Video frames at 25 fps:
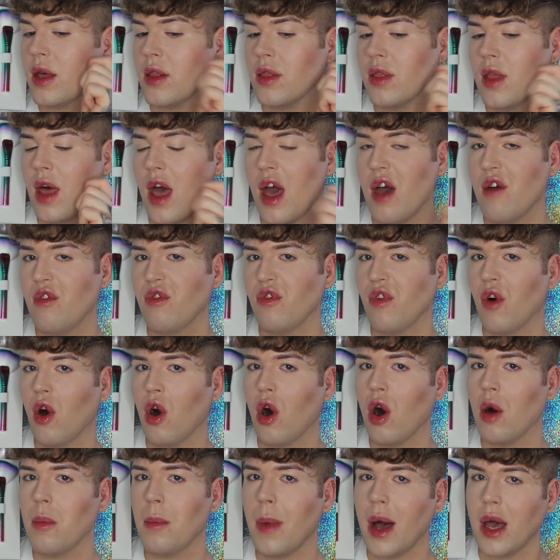in there
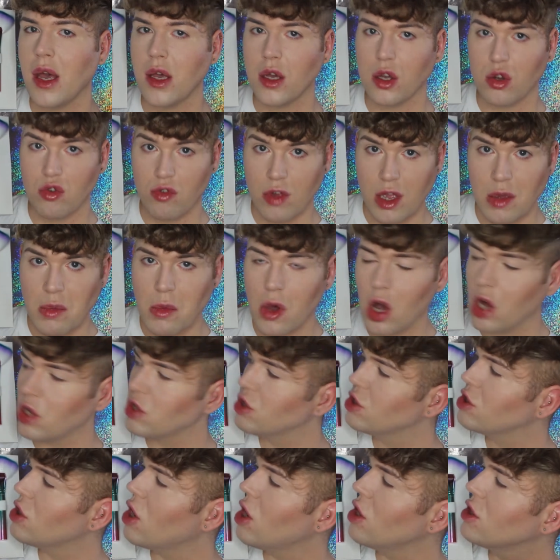for my cream
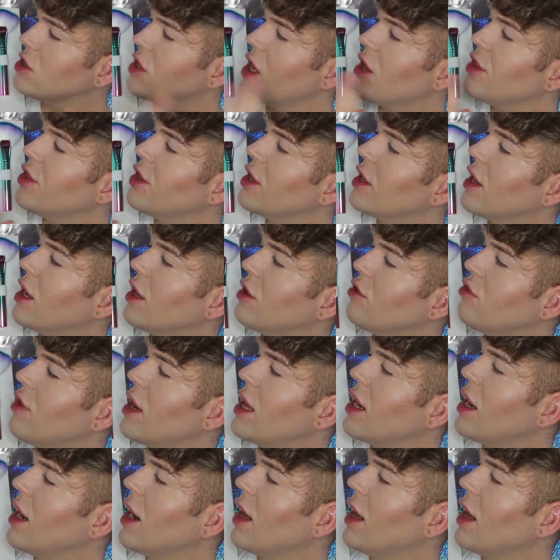contour, so I think I'd really